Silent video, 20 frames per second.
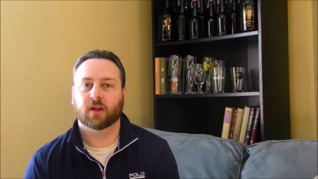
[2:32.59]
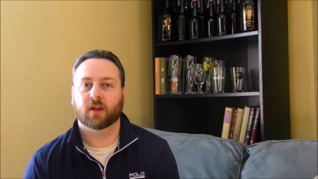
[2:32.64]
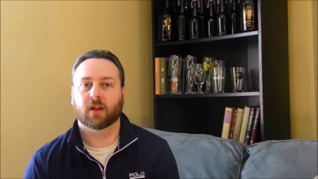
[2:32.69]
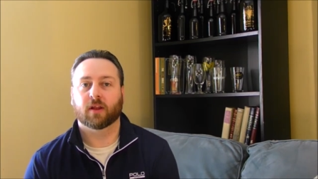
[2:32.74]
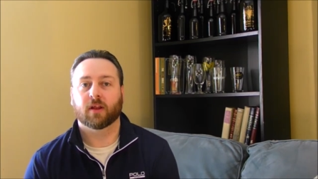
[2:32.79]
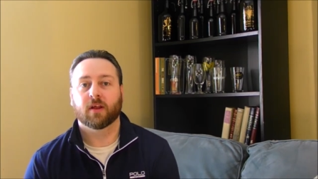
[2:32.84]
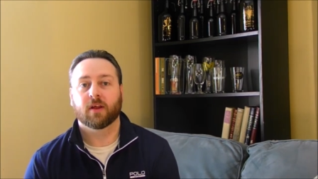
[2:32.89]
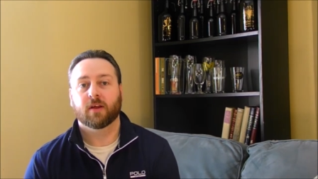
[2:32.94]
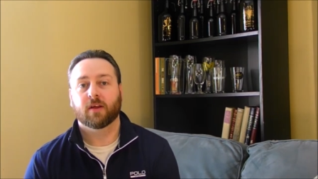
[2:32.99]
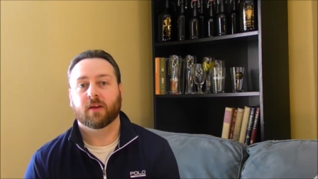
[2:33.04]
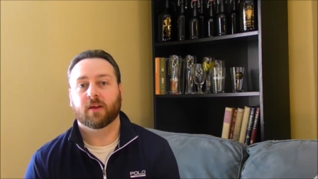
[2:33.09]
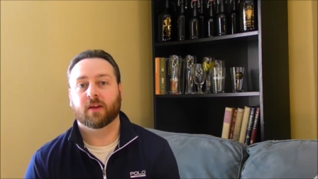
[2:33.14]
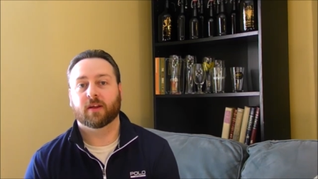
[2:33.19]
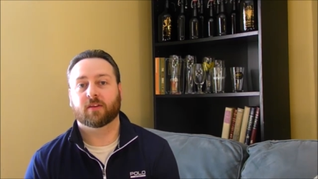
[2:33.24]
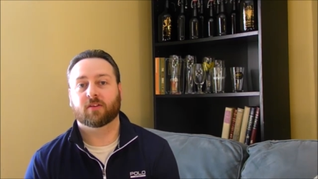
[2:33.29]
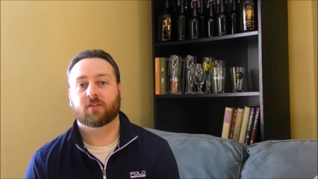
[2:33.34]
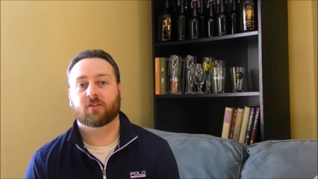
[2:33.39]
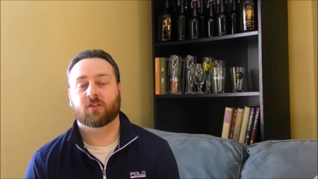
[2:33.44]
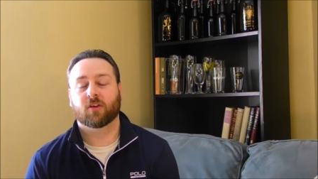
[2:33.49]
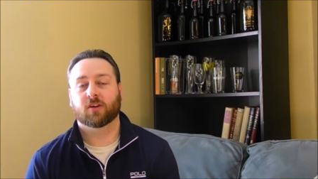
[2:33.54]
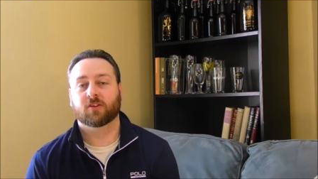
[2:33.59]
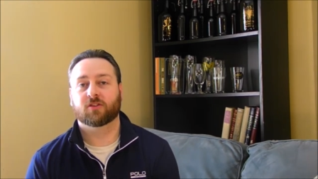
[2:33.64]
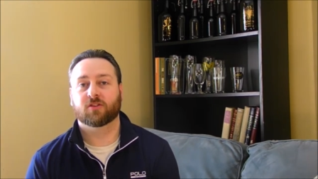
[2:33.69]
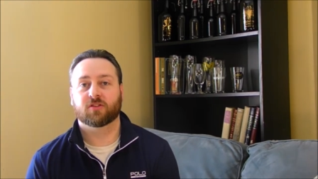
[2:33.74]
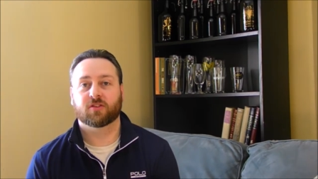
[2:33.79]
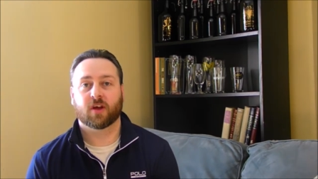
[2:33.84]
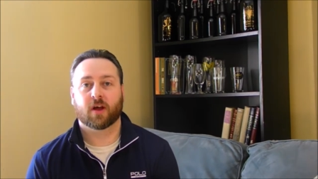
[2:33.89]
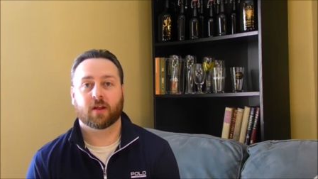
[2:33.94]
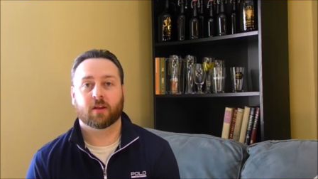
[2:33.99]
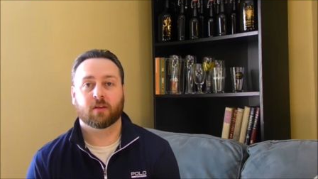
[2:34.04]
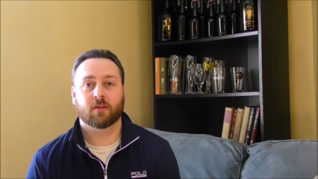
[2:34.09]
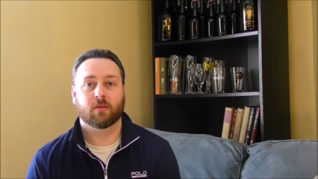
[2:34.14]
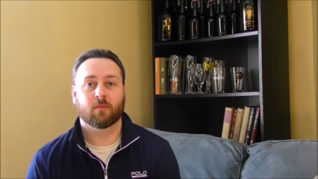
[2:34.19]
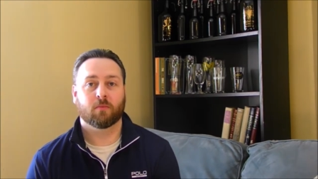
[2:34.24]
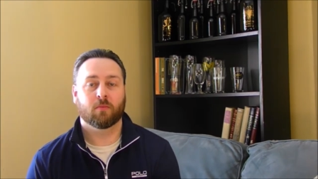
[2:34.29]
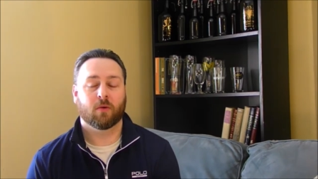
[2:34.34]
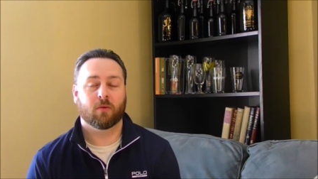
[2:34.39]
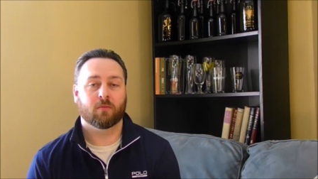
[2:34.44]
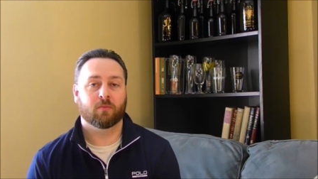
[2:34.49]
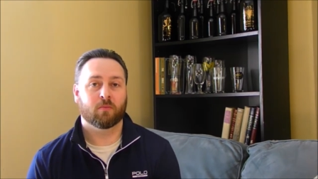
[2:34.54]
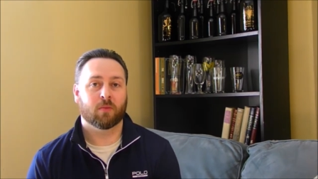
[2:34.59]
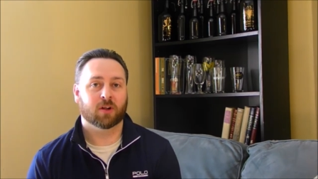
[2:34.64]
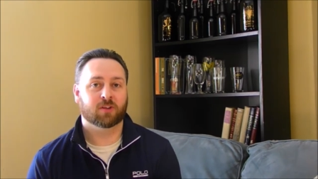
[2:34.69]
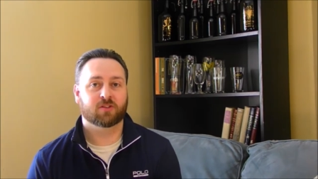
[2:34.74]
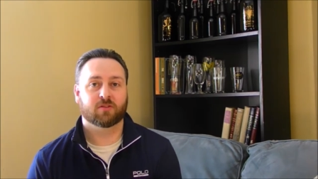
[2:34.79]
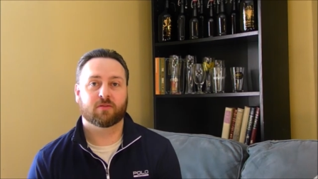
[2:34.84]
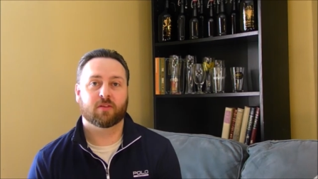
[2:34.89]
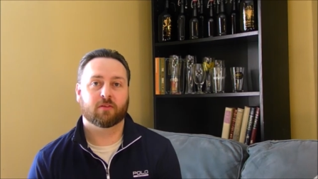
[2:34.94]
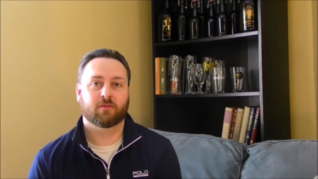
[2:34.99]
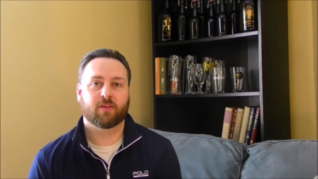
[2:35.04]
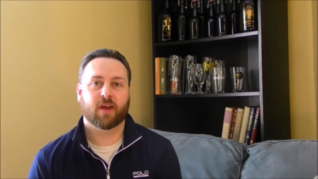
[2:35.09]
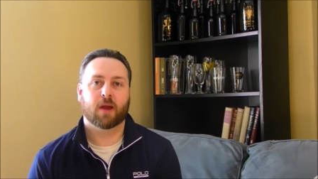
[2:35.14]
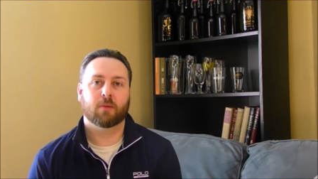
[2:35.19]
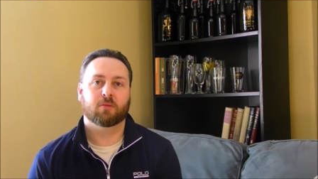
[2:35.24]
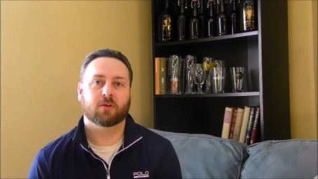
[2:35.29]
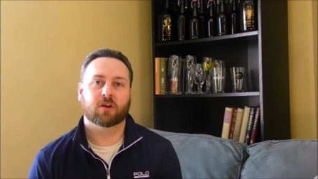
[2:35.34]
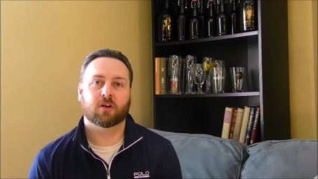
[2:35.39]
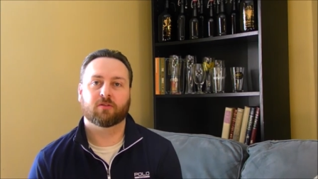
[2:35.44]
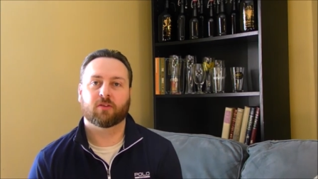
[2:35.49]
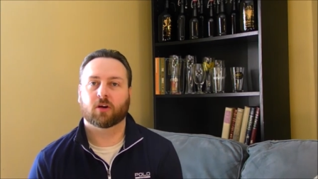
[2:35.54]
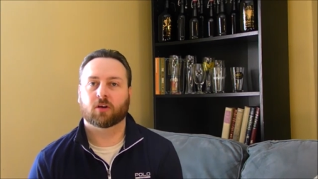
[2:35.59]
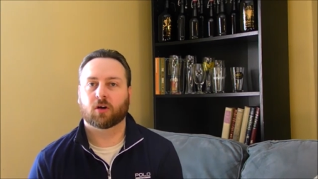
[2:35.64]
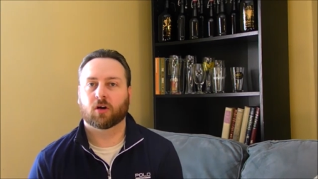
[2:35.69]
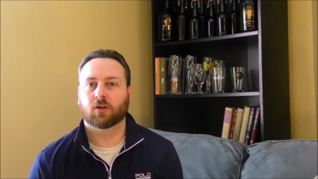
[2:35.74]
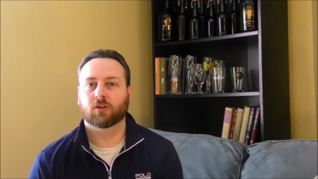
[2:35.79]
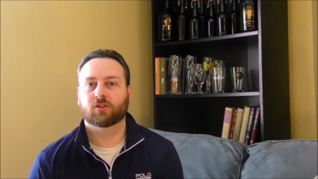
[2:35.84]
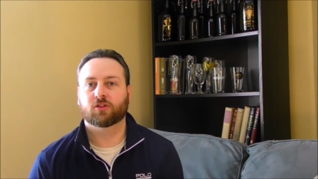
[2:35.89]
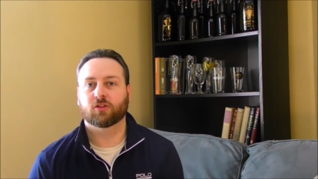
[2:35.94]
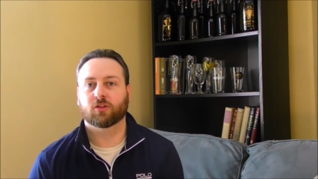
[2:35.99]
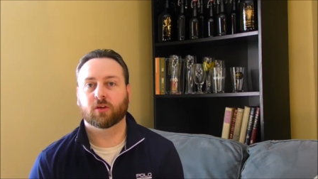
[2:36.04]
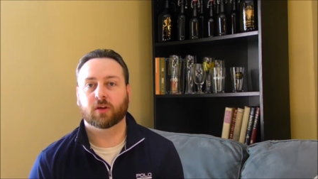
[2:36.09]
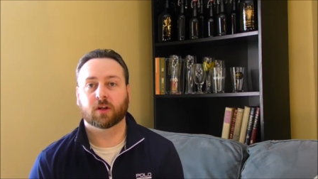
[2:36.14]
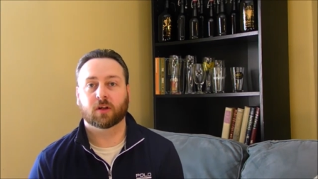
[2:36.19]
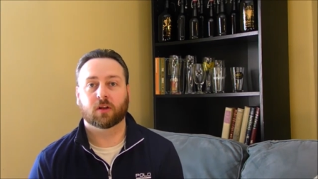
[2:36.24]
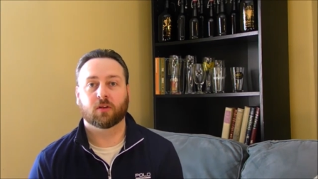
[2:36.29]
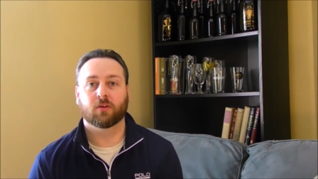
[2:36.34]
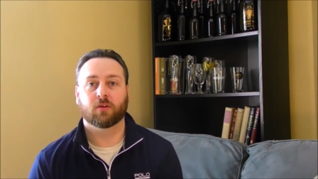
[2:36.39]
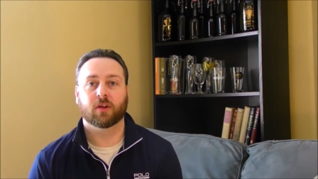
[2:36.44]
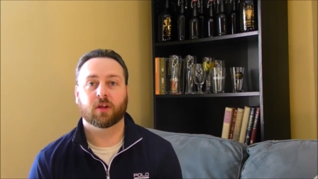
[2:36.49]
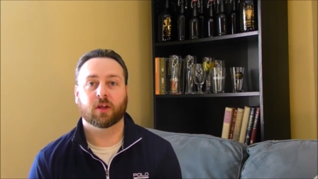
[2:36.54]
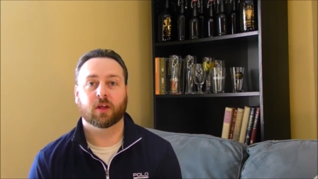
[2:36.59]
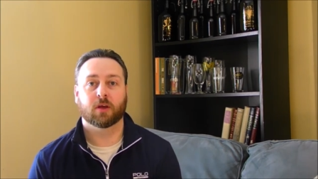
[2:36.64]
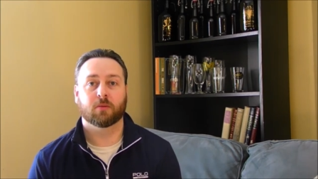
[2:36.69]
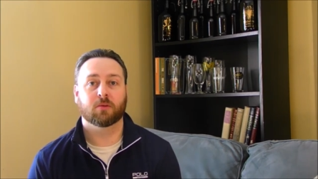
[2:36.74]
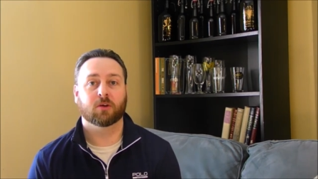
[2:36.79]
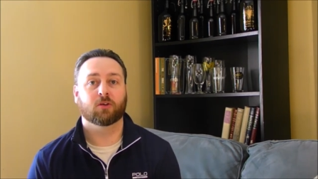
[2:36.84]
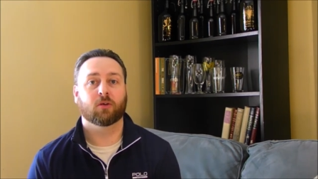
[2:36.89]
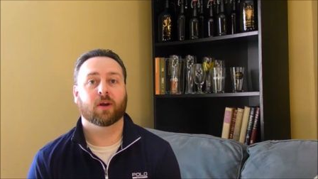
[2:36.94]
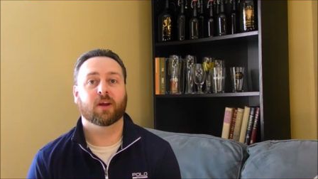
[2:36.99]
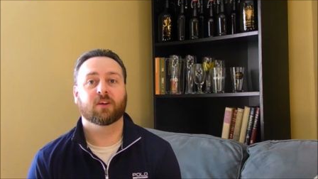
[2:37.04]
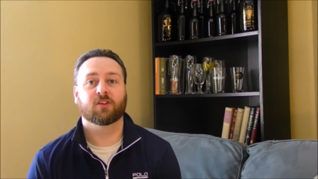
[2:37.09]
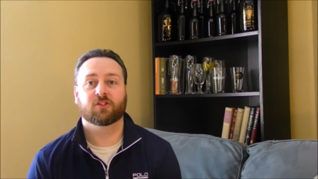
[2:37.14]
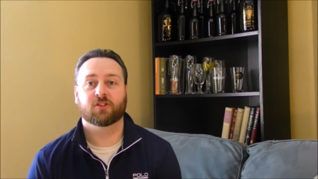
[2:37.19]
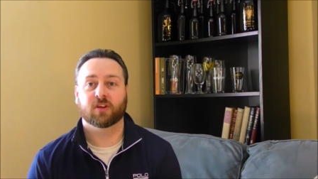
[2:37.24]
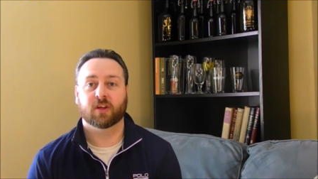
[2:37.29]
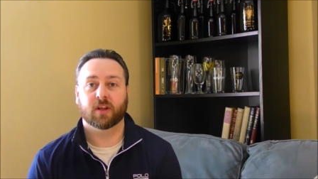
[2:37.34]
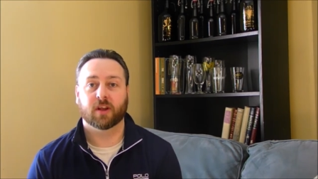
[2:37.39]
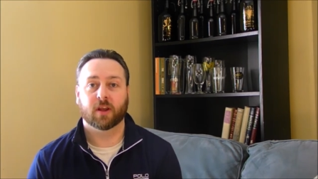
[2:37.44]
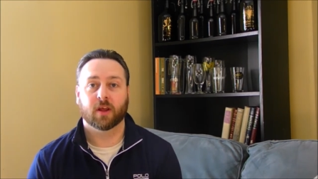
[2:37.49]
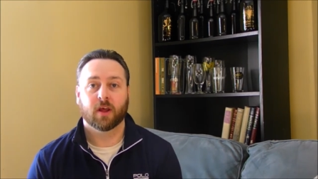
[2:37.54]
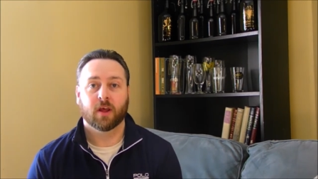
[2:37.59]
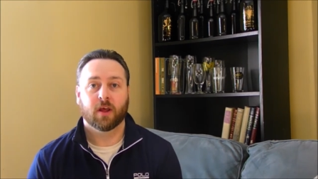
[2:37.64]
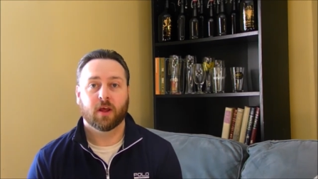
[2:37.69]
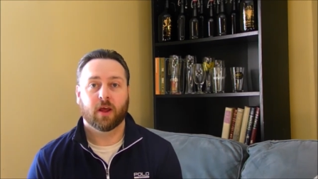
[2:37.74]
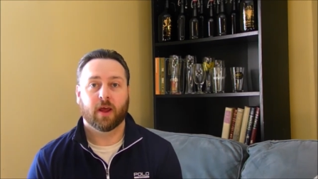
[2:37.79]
Uh, it touches on much of the fabric of our culture, including immigration